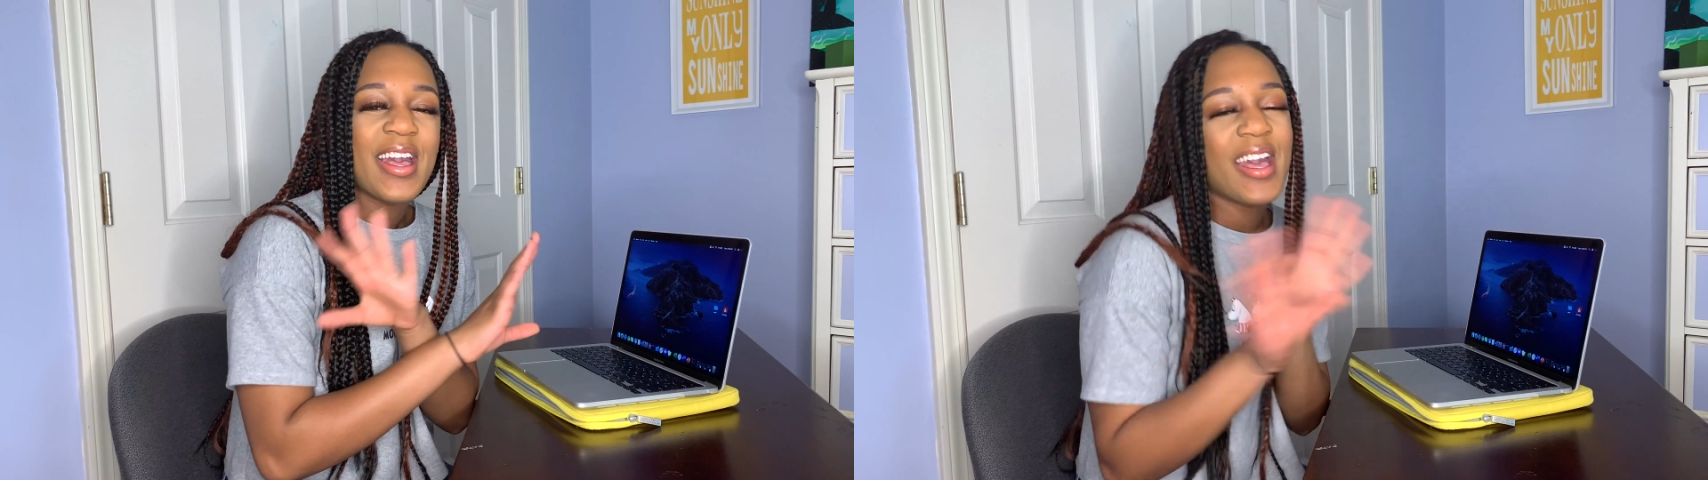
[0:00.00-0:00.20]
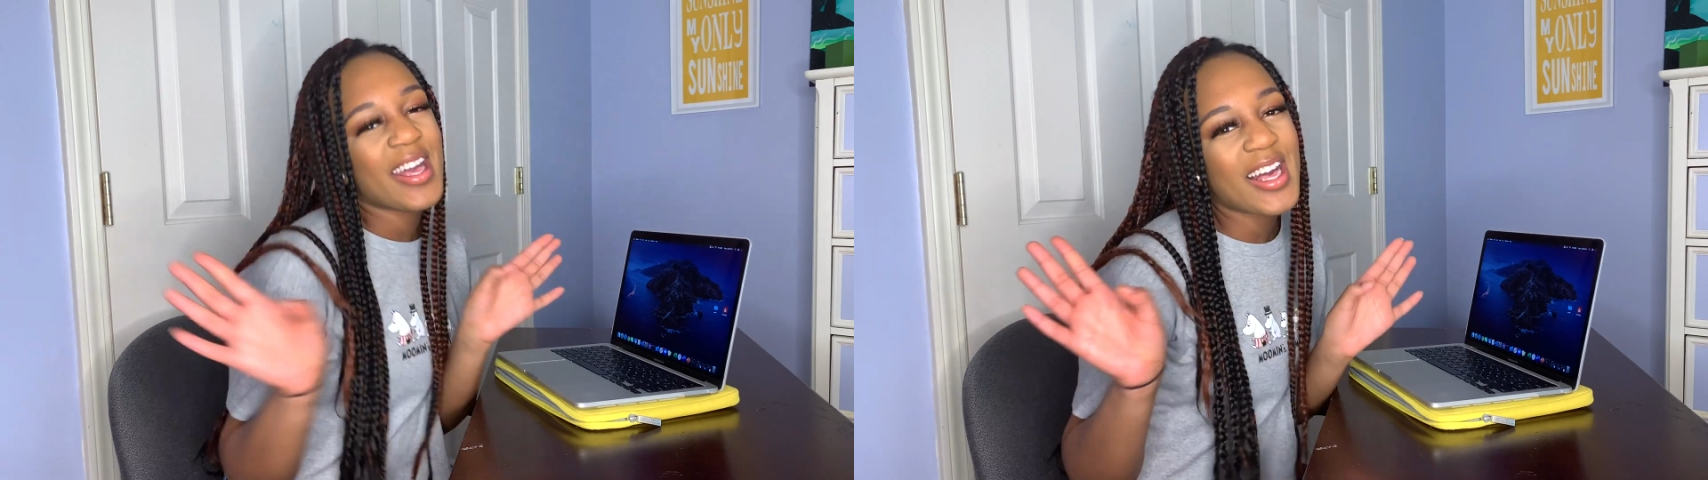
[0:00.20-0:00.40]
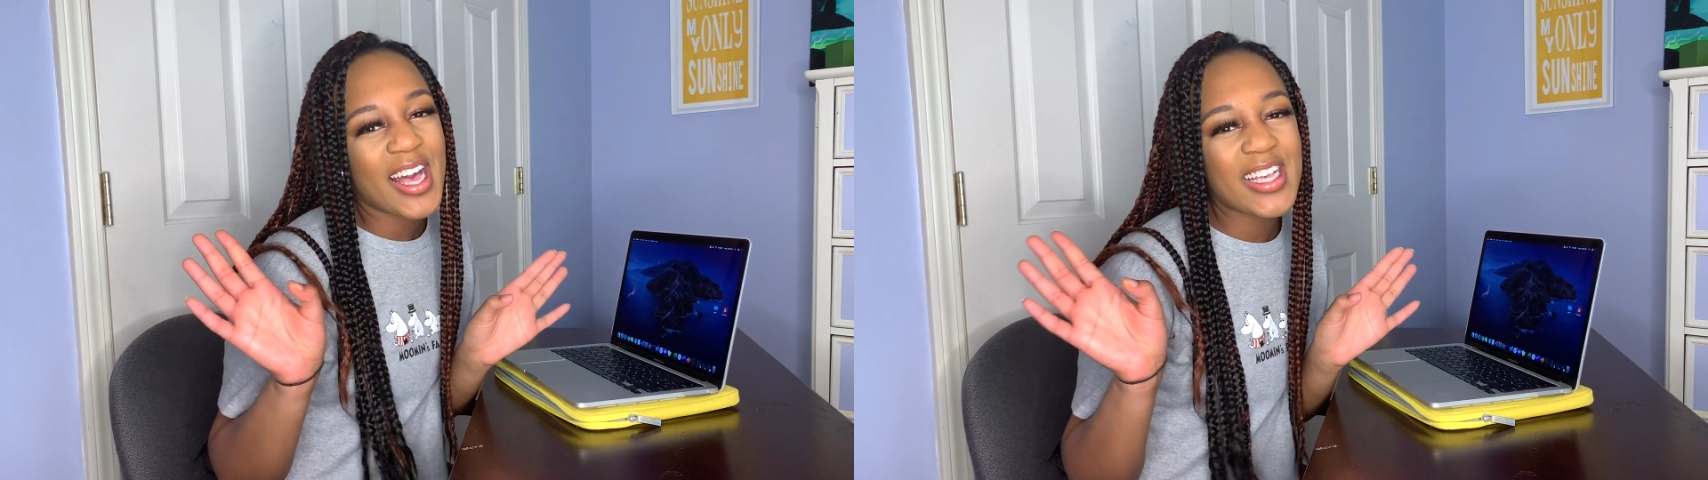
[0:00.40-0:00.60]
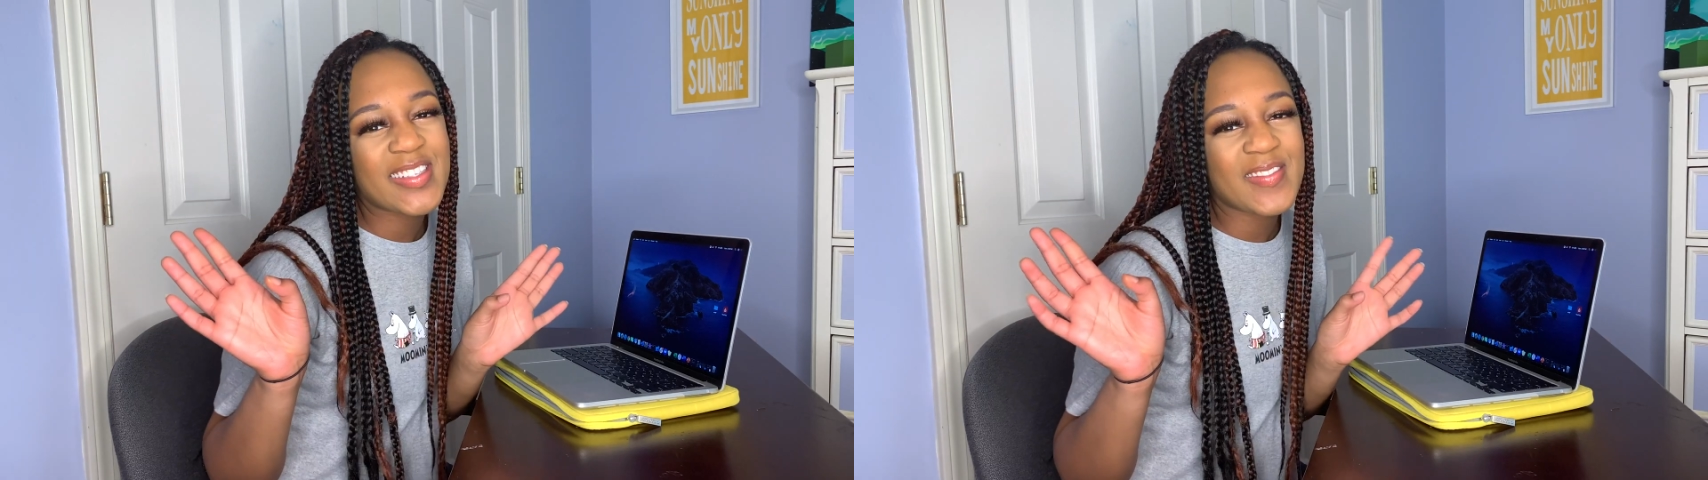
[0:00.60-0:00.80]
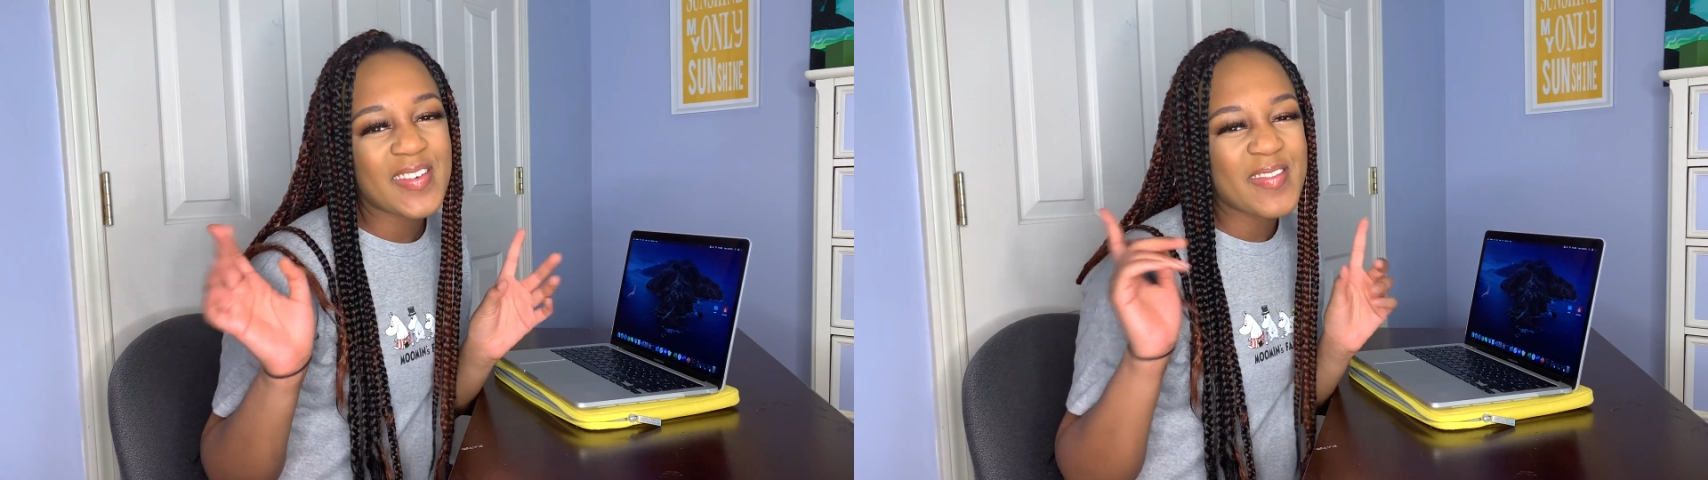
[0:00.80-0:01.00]
Hey
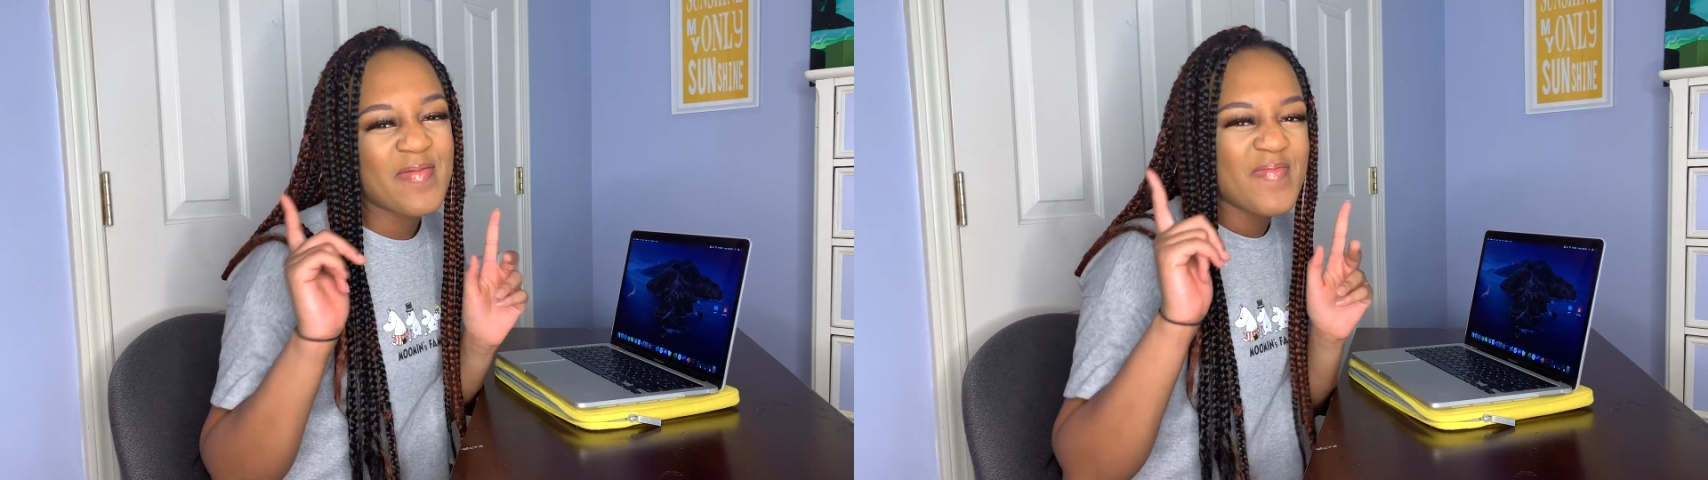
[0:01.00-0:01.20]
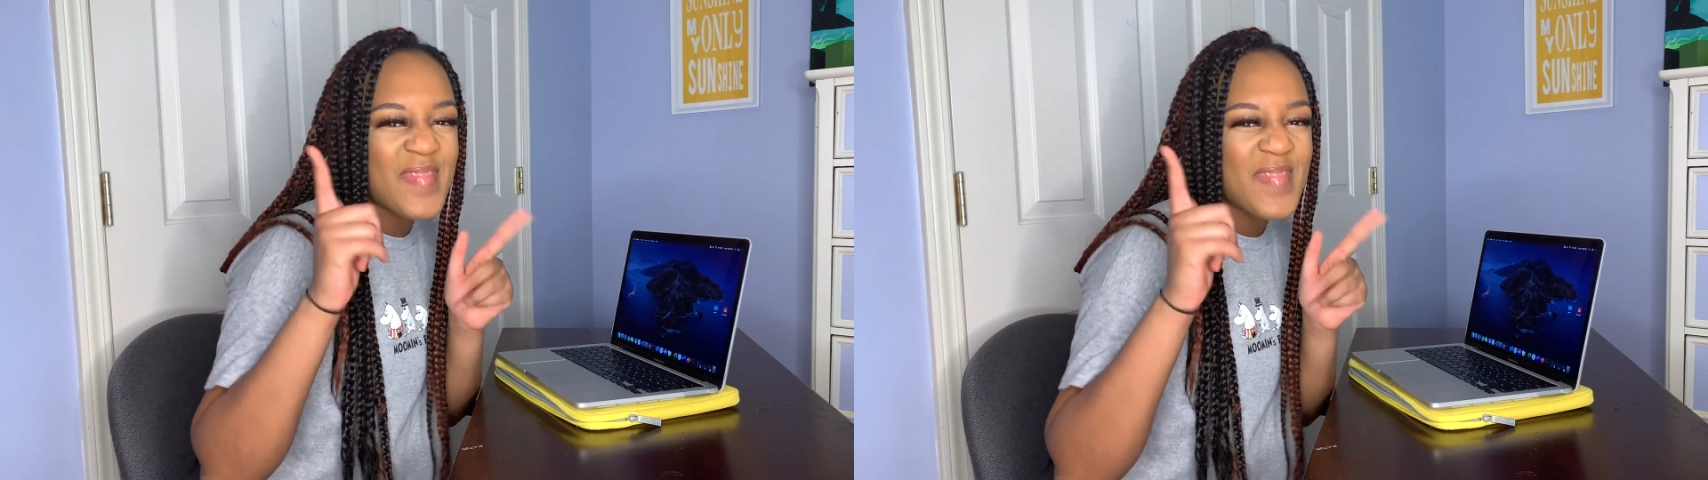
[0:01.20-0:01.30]
guys, welcome